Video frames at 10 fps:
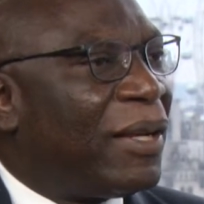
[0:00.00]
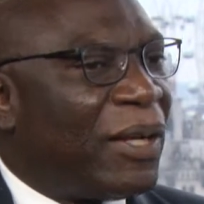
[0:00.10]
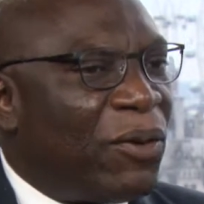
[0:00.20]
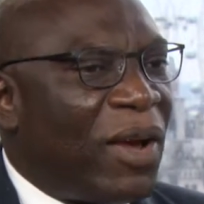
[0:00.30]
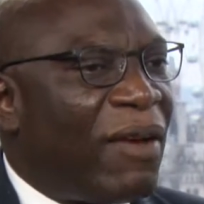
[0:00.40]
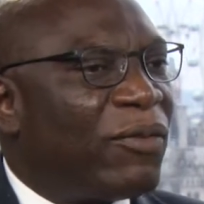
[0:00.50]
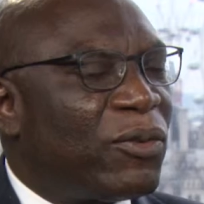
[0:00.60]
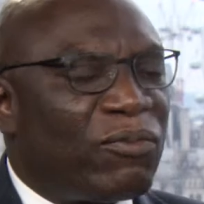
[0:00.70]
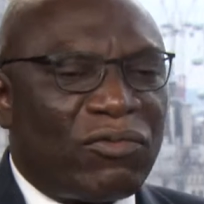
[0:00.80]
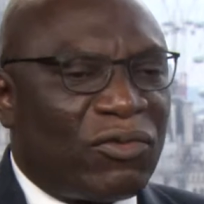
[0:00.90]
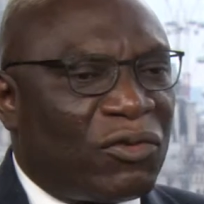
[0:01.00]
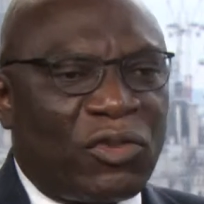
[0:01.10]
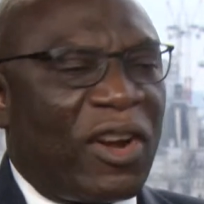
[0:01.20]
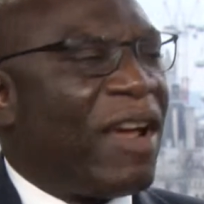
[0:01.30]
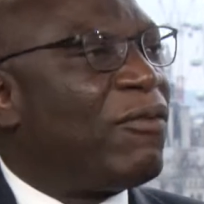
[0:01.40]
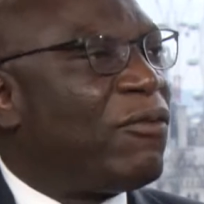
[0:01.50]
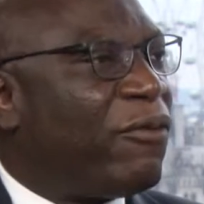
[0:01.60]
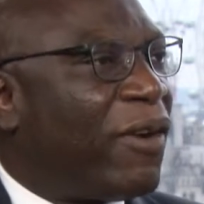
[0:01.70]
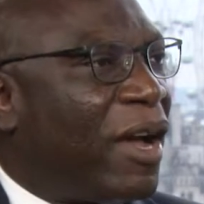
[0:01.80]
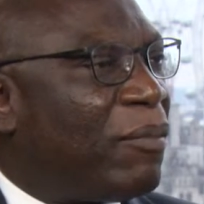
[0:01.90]
They don't have to travel
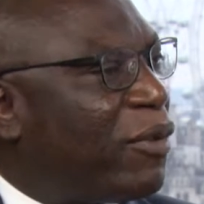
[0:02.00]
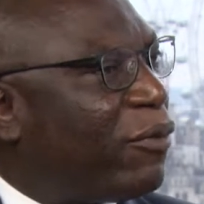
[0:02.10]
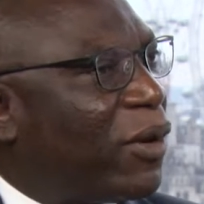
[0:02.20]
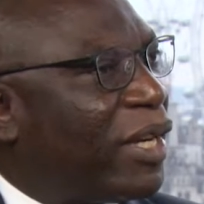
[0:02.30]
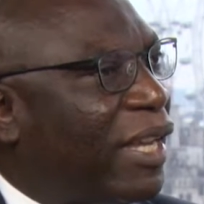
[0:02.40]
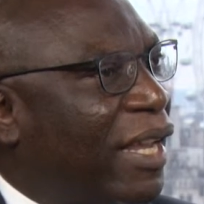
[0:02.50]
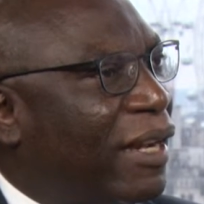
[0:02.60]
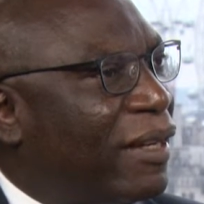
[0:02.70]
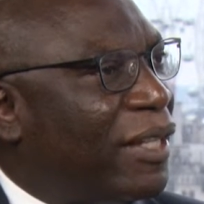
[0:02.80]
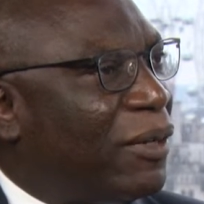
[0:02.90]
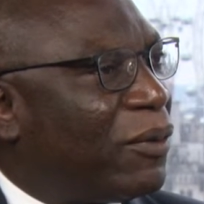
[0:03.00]
far before they can,